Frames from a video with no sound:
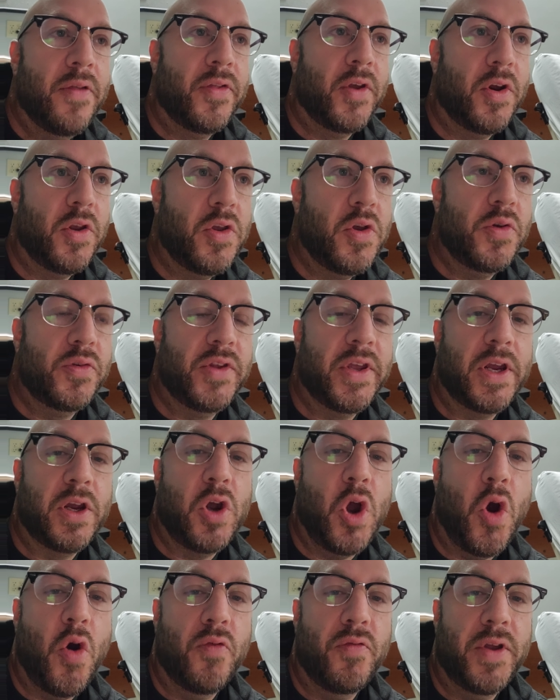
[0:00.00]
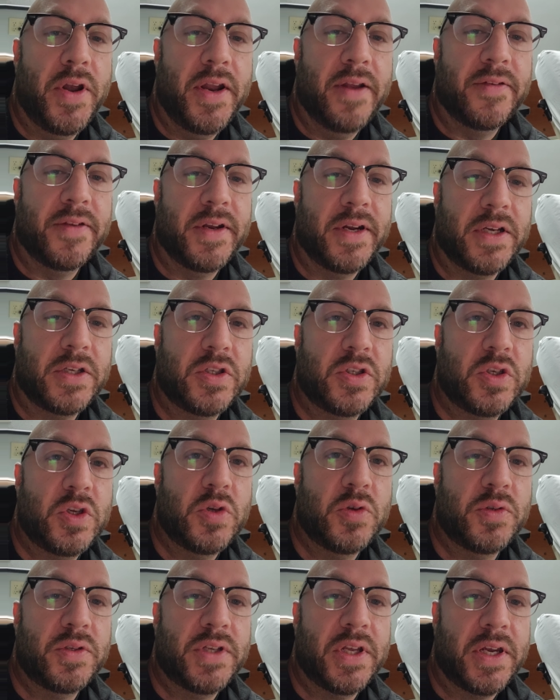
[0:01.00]
They're using COVID as an
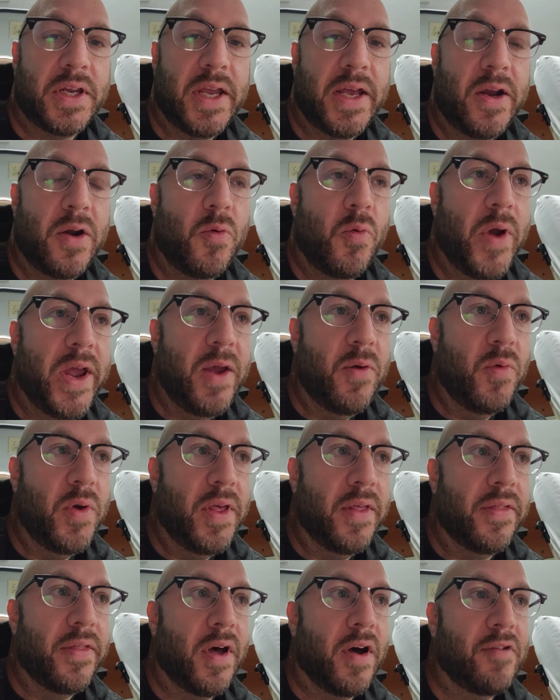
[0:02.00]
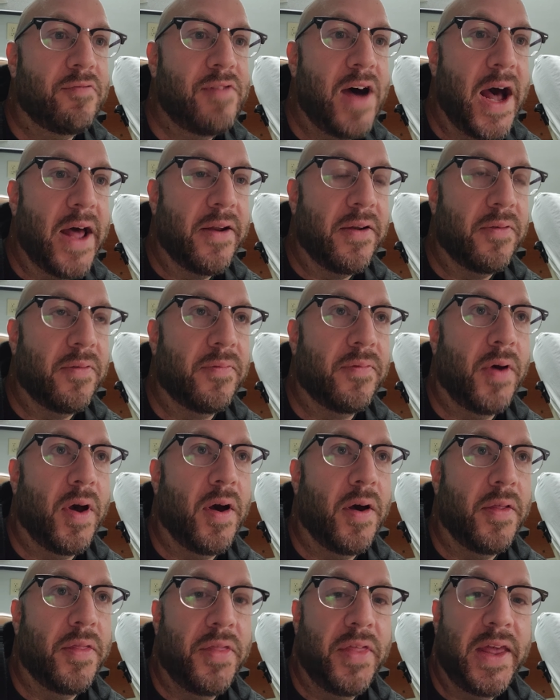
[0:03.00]
excuse to get away with a lot of
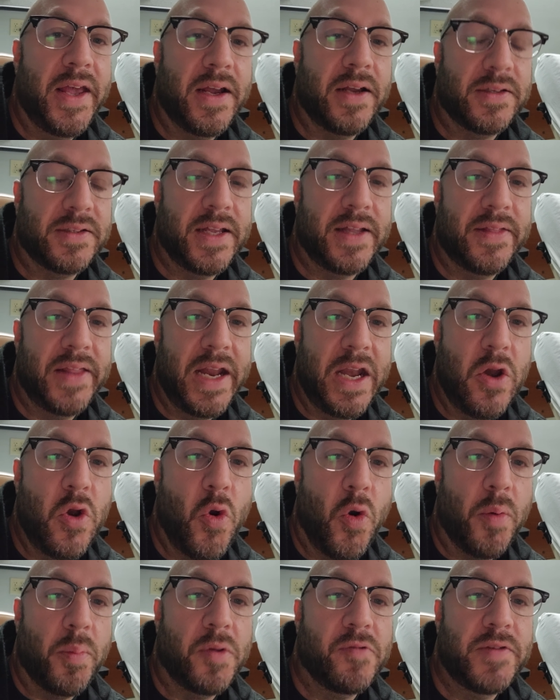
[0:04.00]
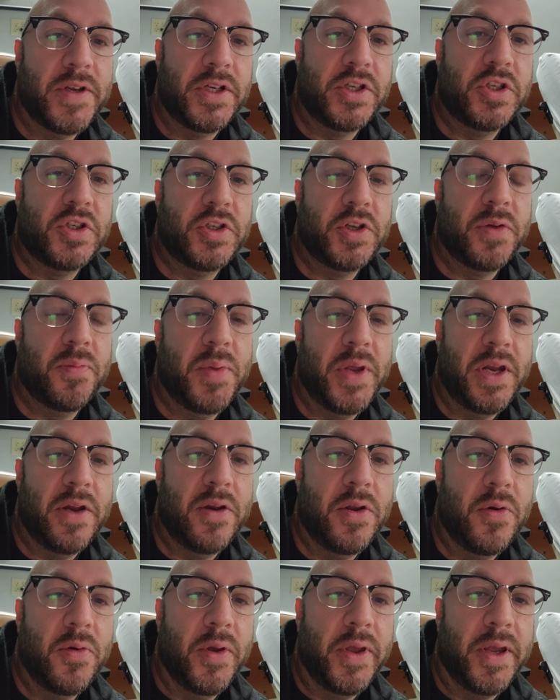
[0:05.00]
uh, things that they normally should be
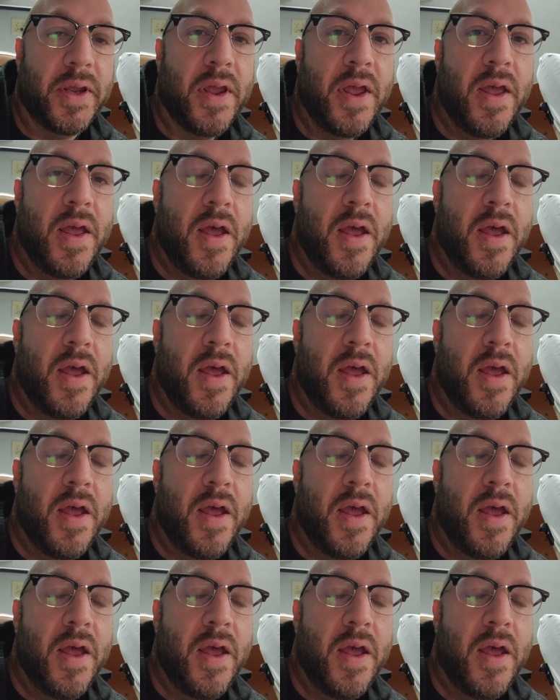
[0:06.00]
doing.